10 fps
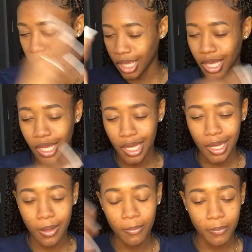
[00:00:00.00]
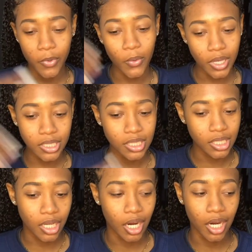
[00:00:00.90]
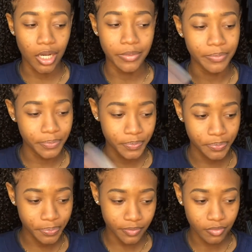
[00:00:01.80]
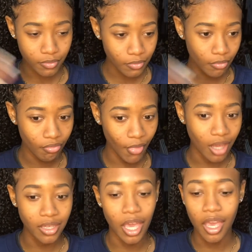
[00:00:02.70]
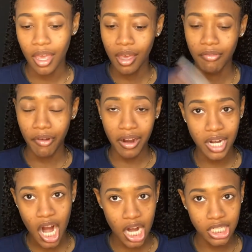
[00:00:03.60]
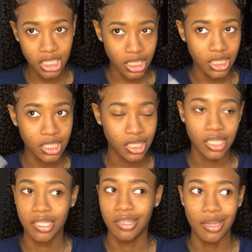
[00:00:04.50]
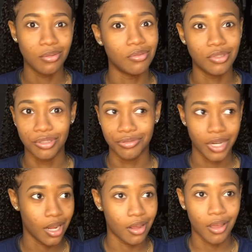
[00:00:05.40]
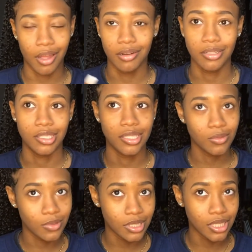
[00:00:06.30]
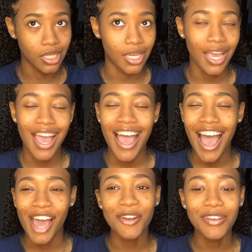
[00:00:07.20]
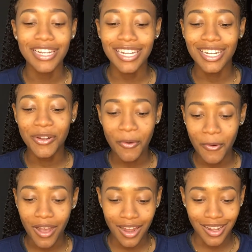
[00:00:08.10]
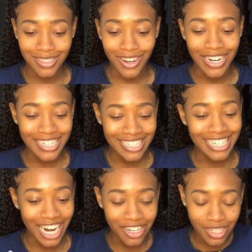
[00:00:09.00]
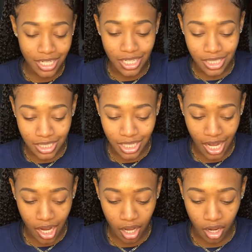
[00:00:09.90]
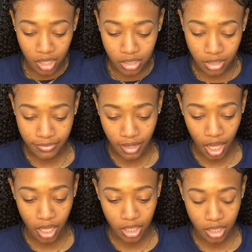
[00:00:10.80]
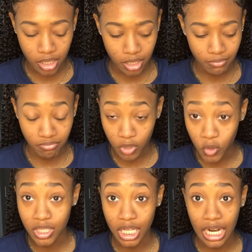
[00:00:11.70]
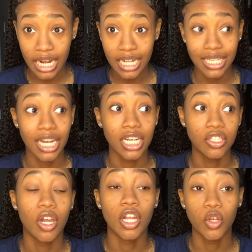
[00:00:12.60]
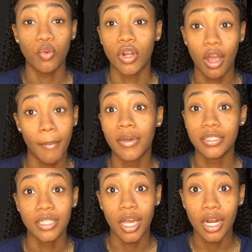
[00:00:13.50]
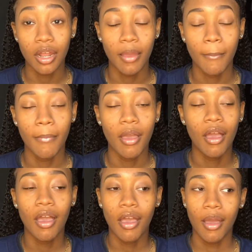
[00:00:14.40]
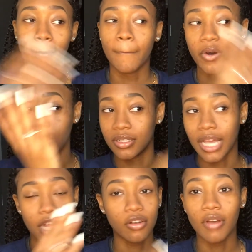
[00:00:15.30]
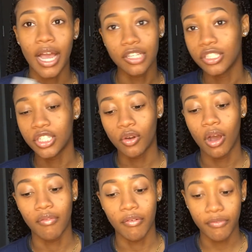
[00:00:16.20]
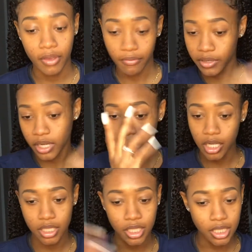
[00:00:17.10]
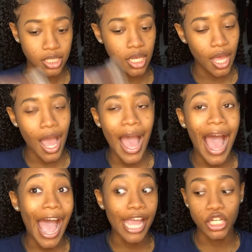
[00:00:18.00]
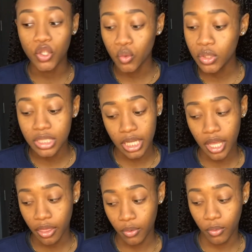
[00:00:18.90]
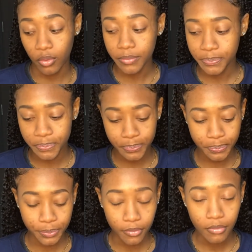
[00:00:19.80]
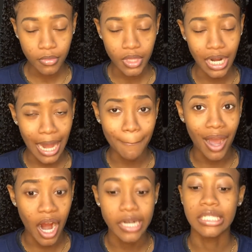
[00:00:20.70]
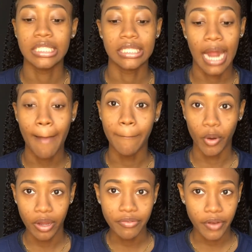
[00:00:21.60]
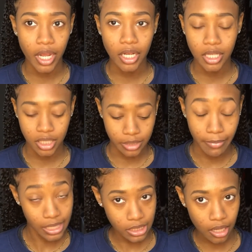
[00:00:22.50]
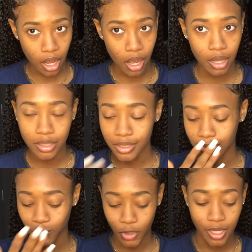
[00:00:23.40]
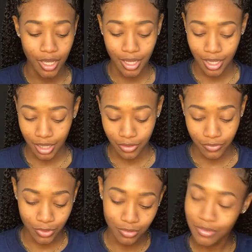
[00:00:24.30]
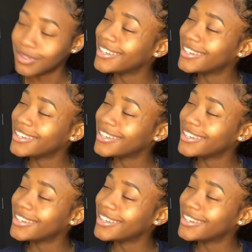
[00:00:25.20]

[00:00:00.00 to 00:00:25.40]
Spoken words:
Who else is there? Yeah, foreign artists, you know, Drake and the Tusi. I don't really know a lot, I really listen to like a lot of like music like that. I literally know the common song them, but I don't have a favorite artist. I do say though, like my artist like boyfriend is Massacre. Love you.